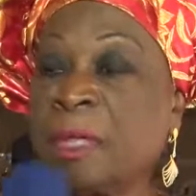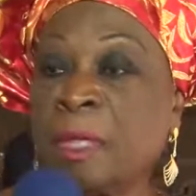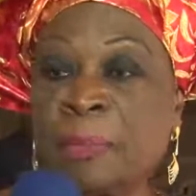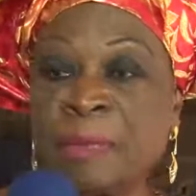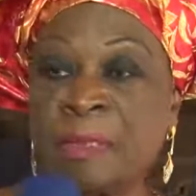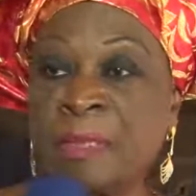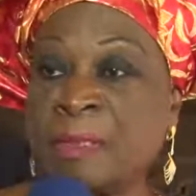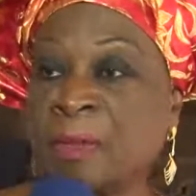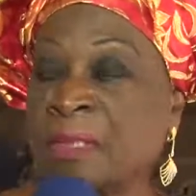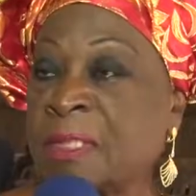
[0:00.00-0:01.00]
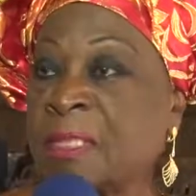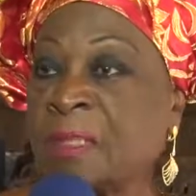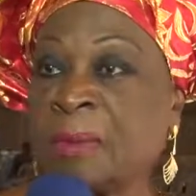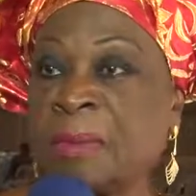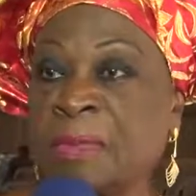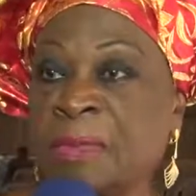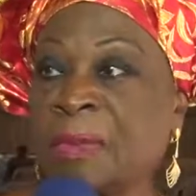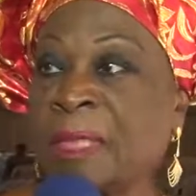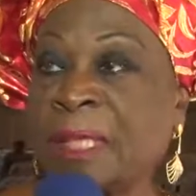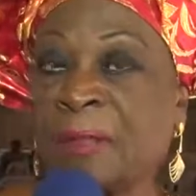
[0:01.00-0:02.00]
APC is not synonymous
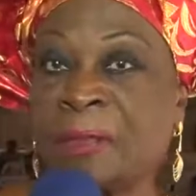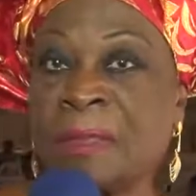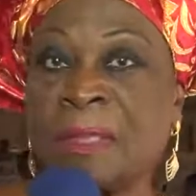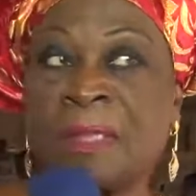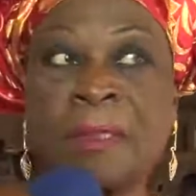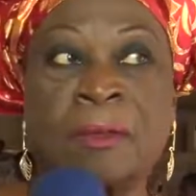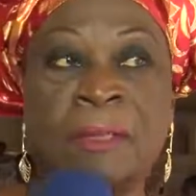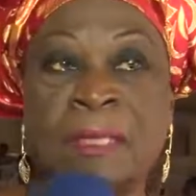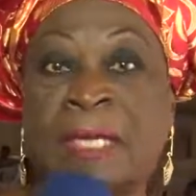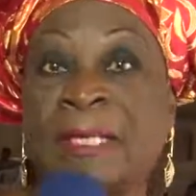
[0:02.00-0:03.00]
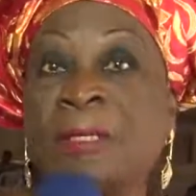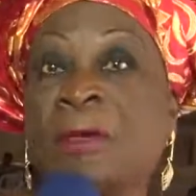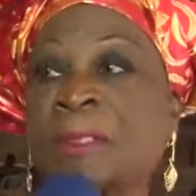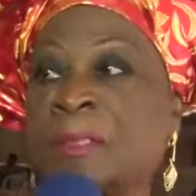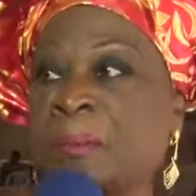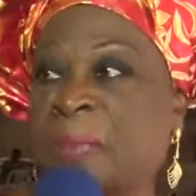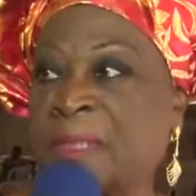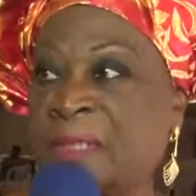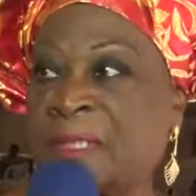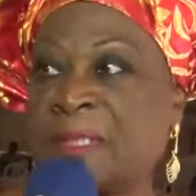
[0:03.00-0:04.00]
to Lagos, and Lagos cannot
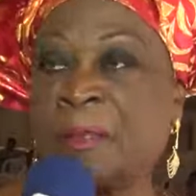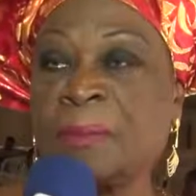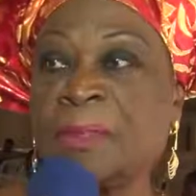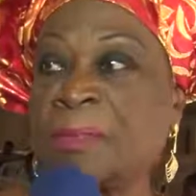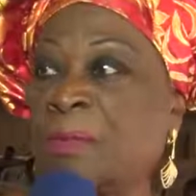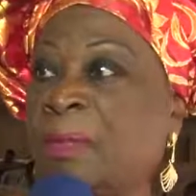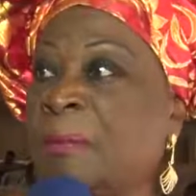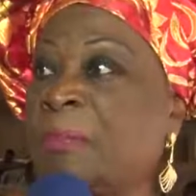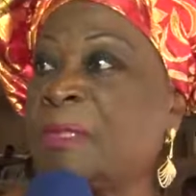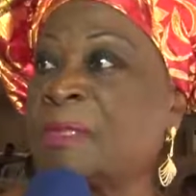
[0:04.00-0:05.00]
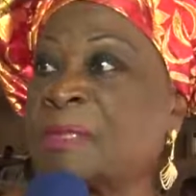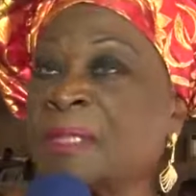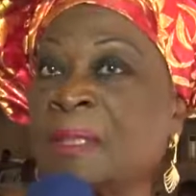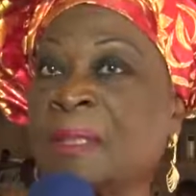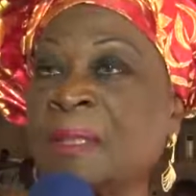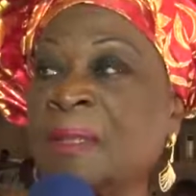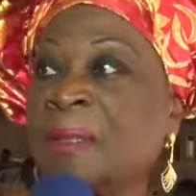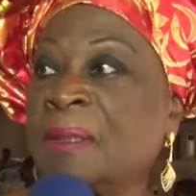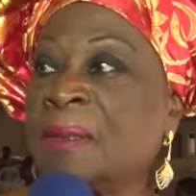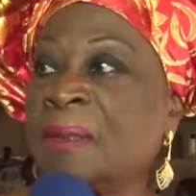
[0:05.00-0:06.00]
be synonymous to APC.
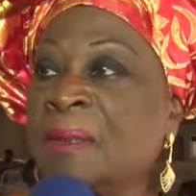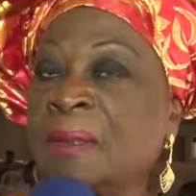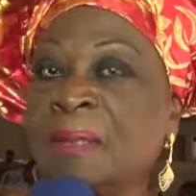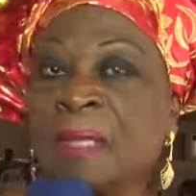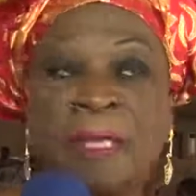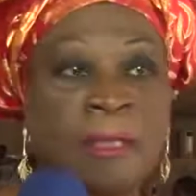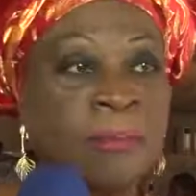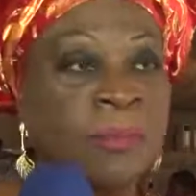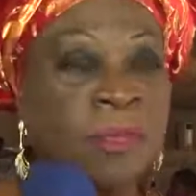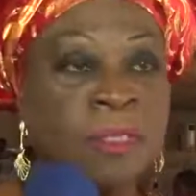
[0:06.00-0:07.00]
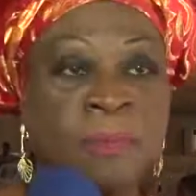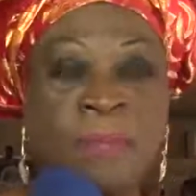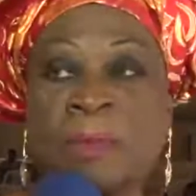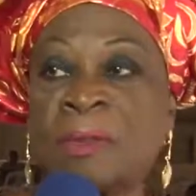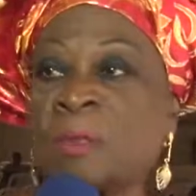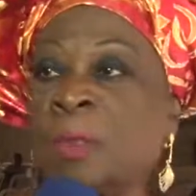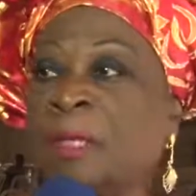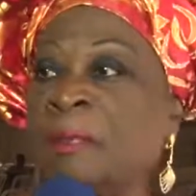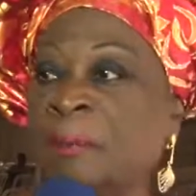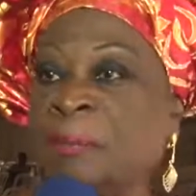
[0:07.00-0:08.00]
Just because
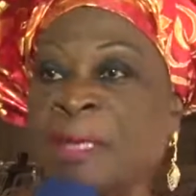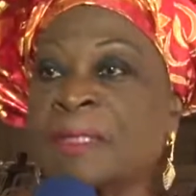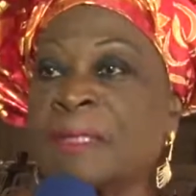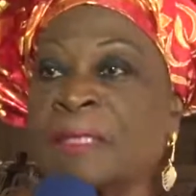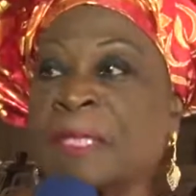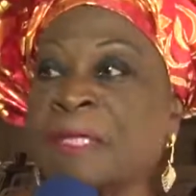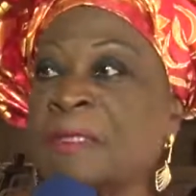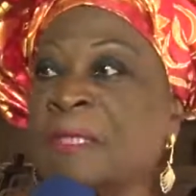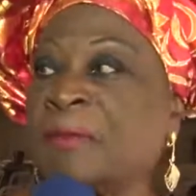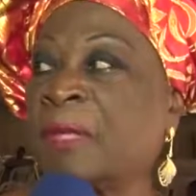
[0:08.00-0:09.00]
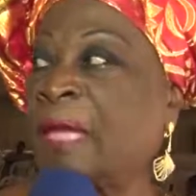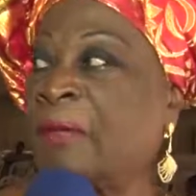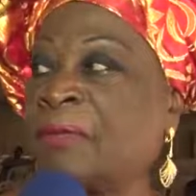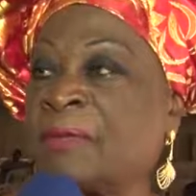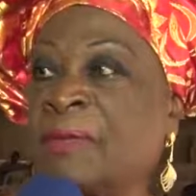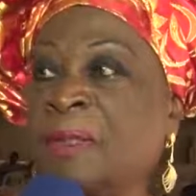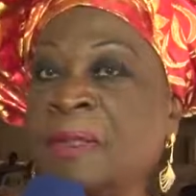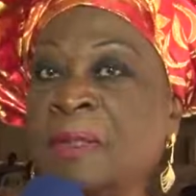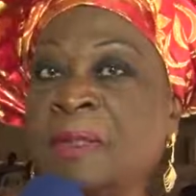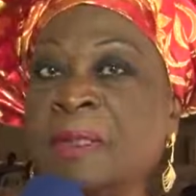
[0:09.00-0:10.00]
one person thinks that they have
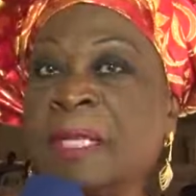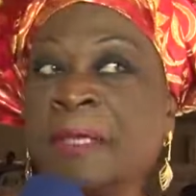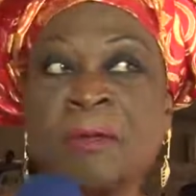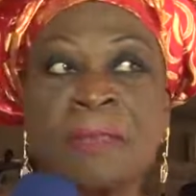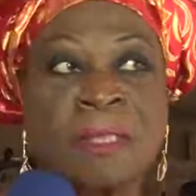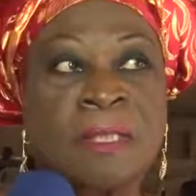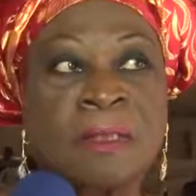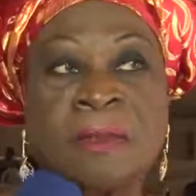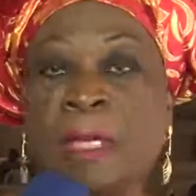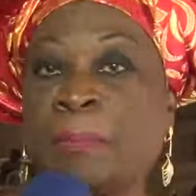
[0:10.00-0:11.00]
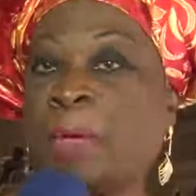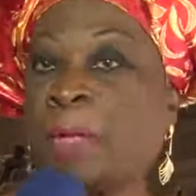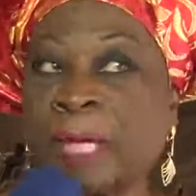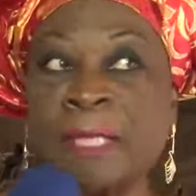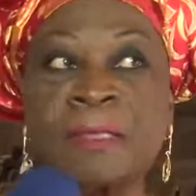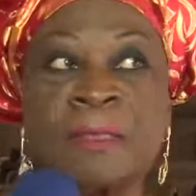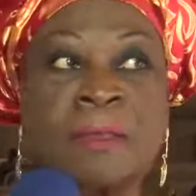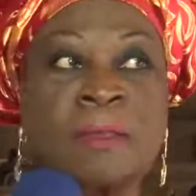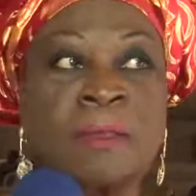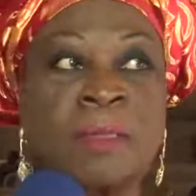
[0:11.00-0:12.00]
Lagos State in their pocket
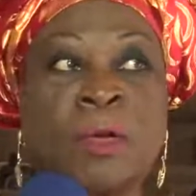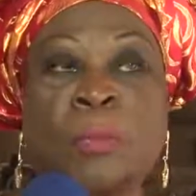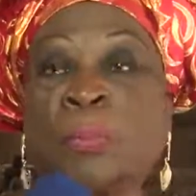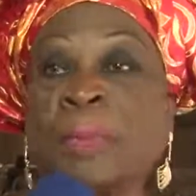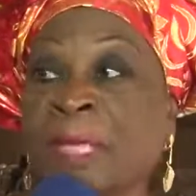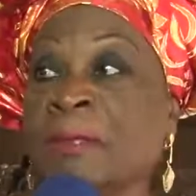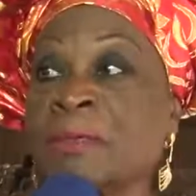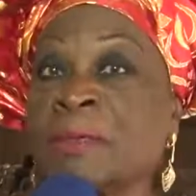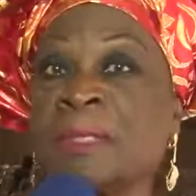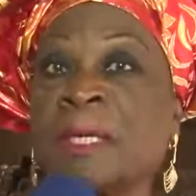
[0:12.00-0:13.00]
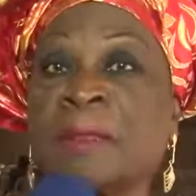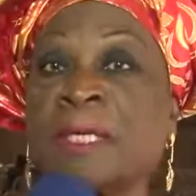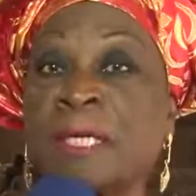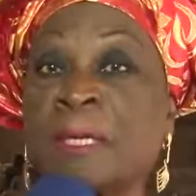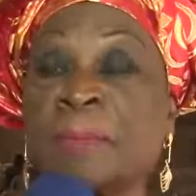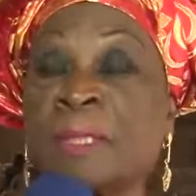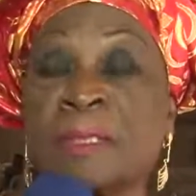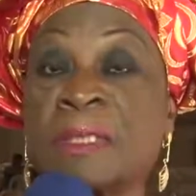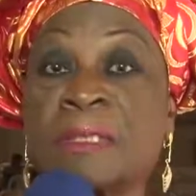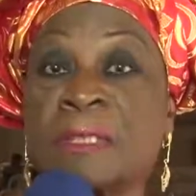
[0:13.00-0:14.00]
does not mean to say that
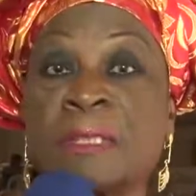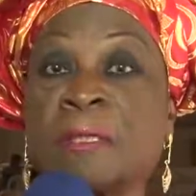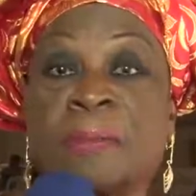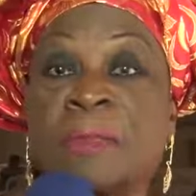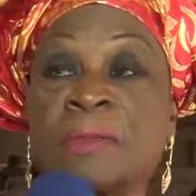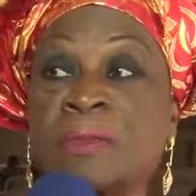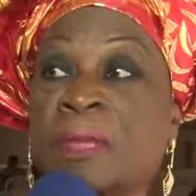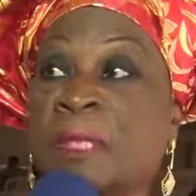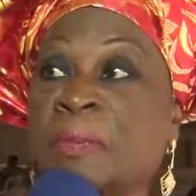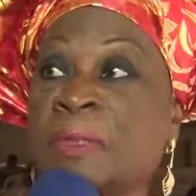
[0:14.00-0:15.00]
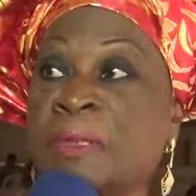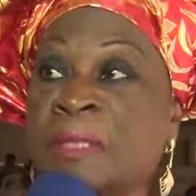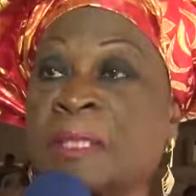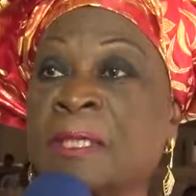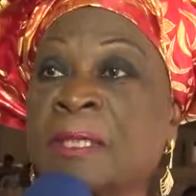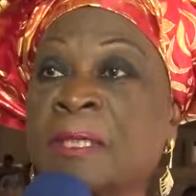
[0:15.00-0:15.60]
APC is synonymous to APC.